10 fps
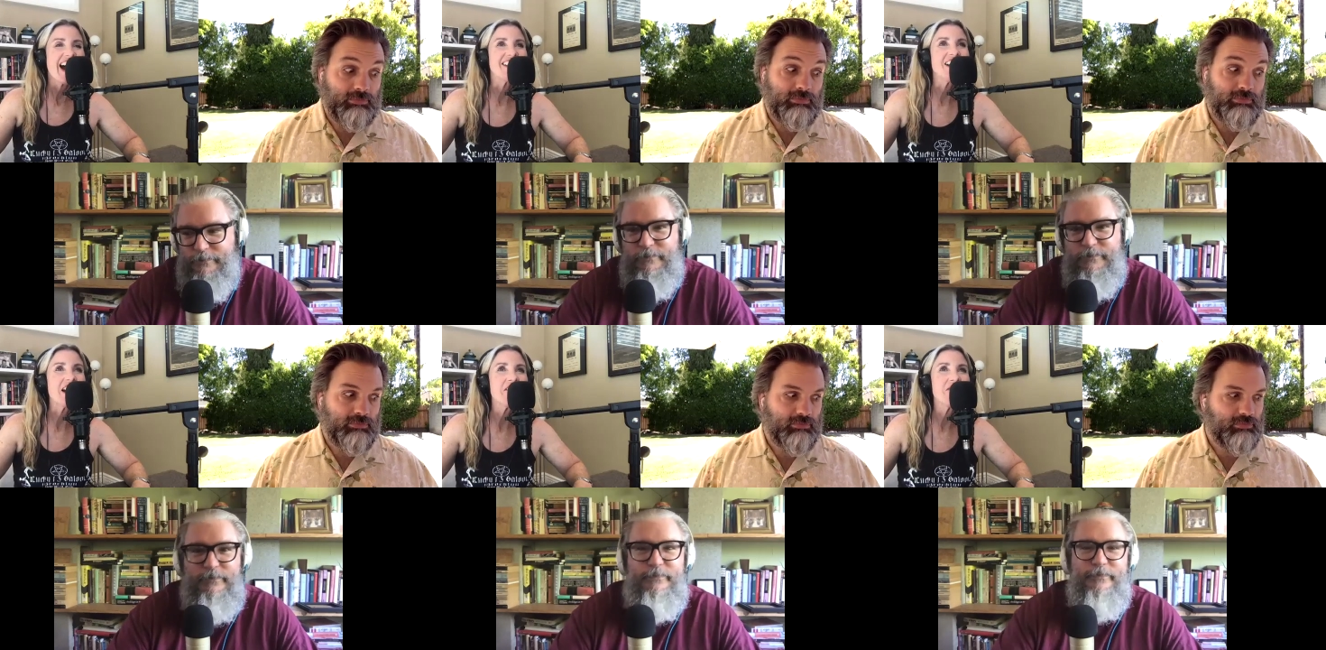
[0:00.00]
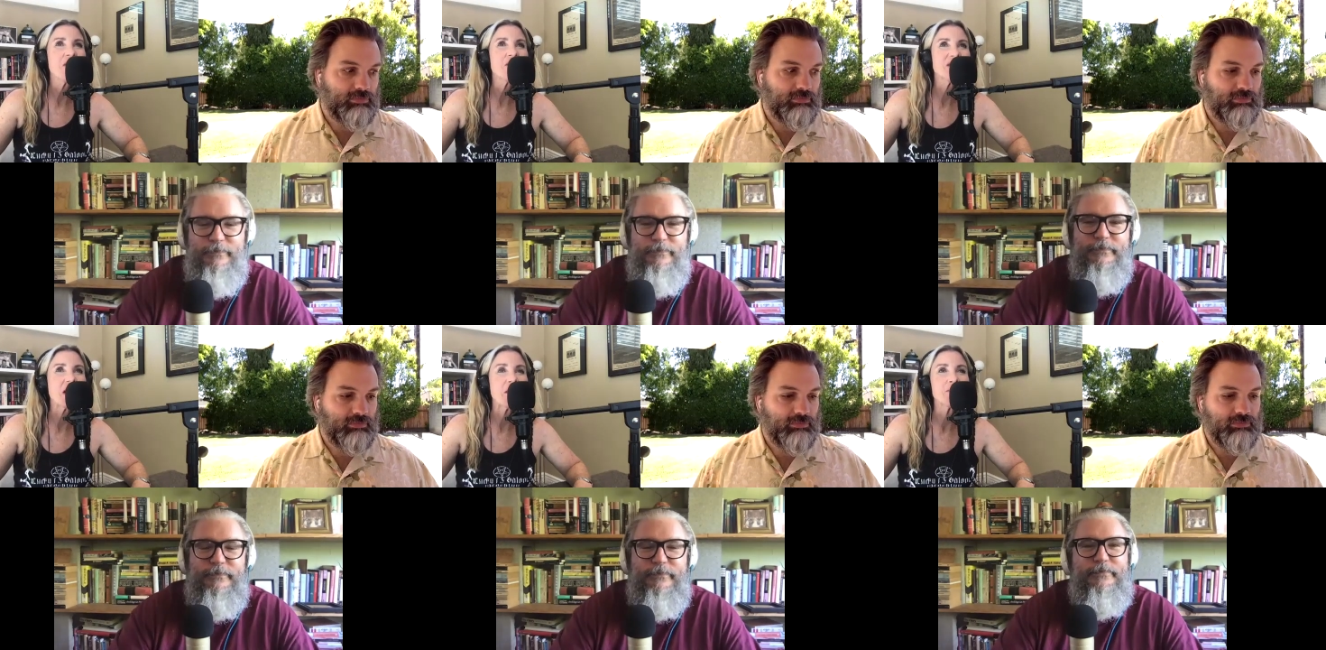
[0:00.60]
Speaker 1: A lot of folks
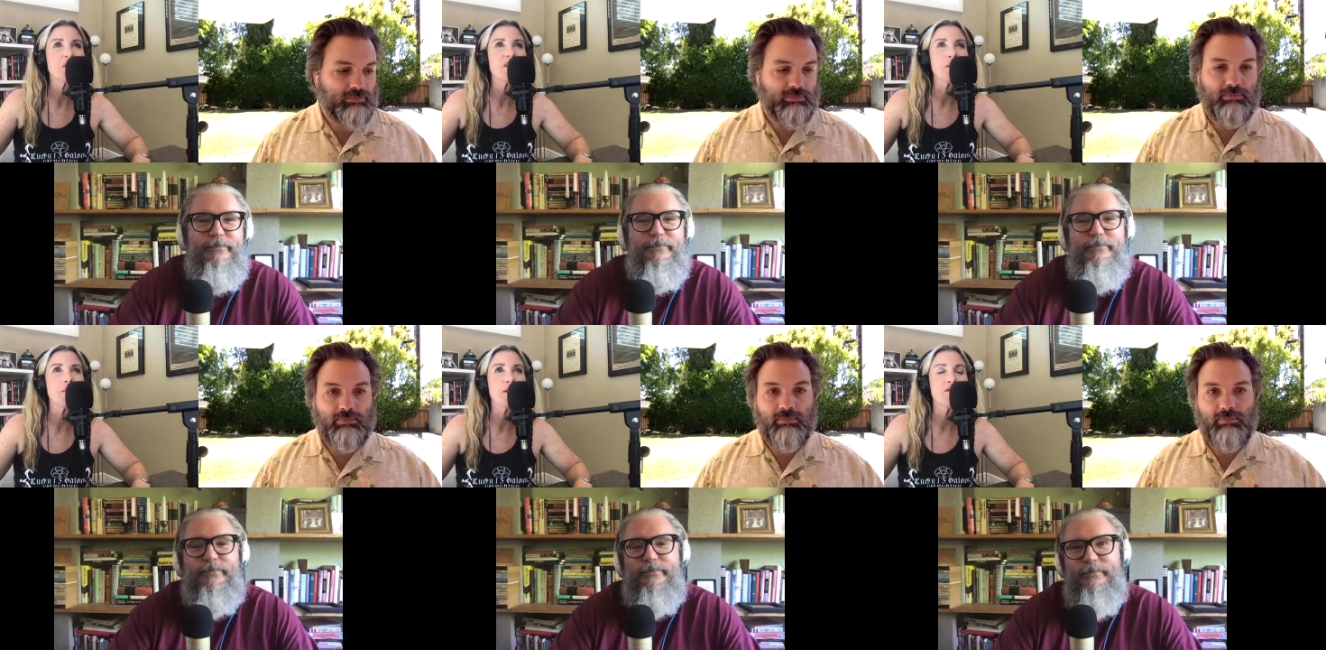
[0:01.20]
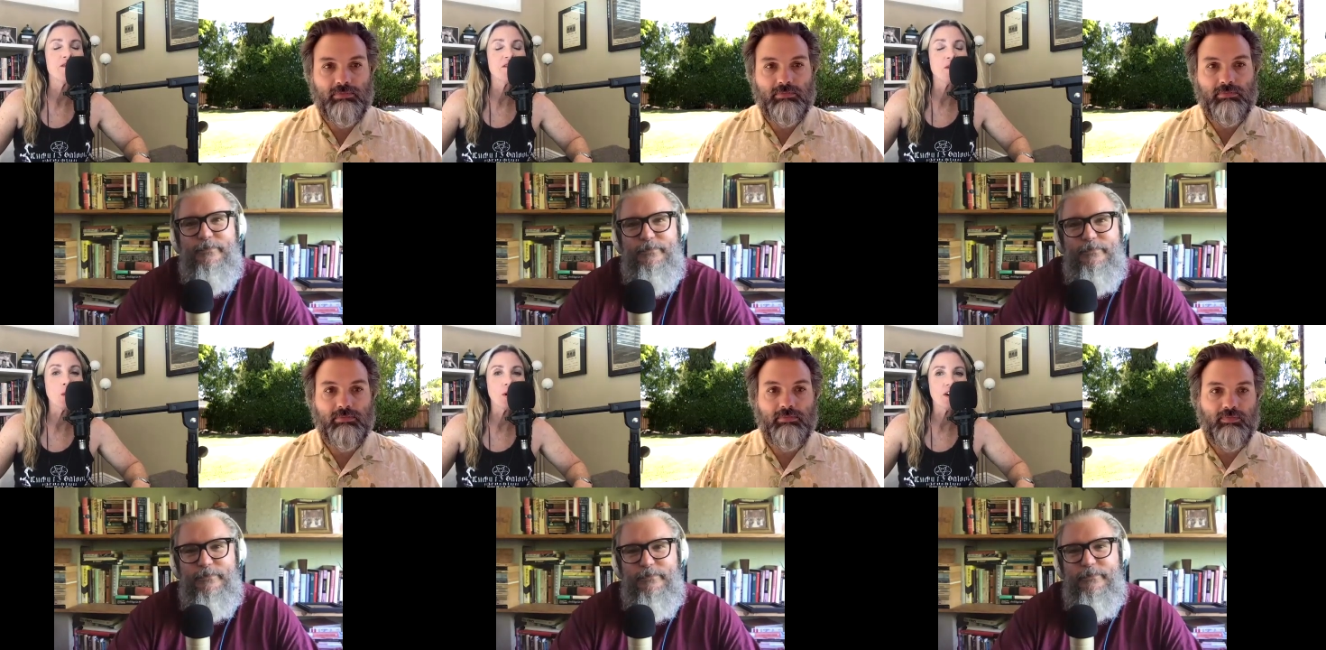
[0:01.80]
saw this movie
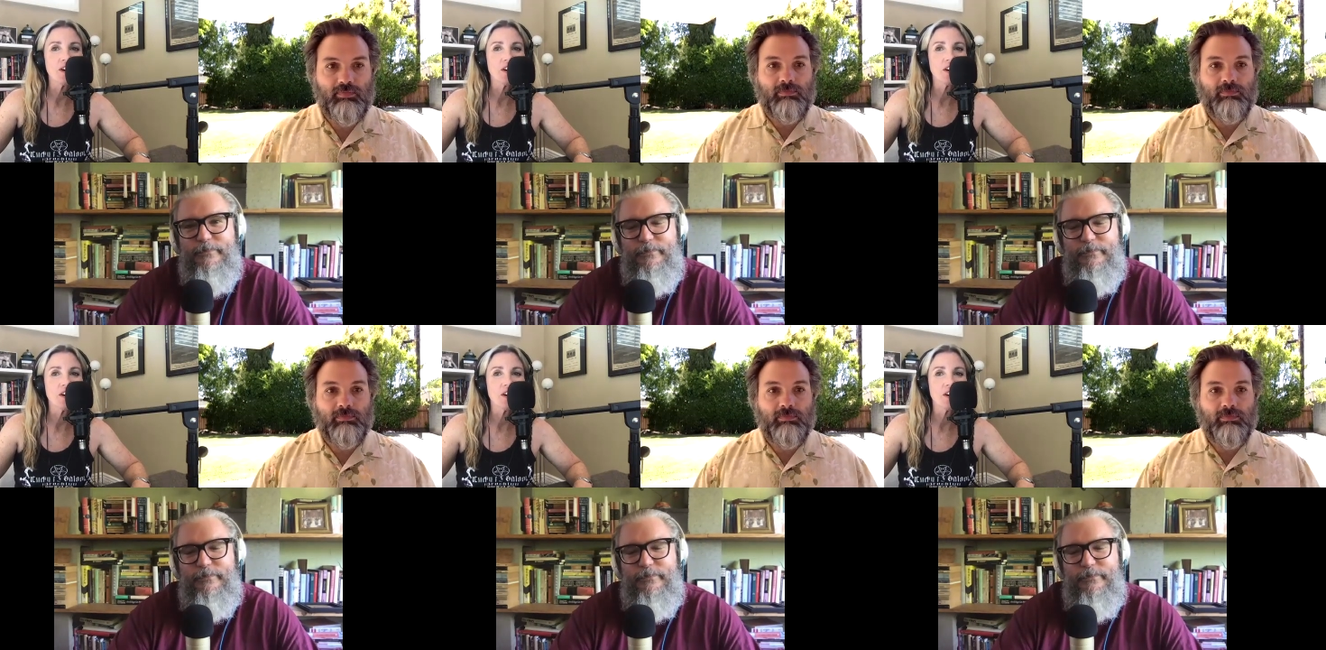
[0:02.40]
before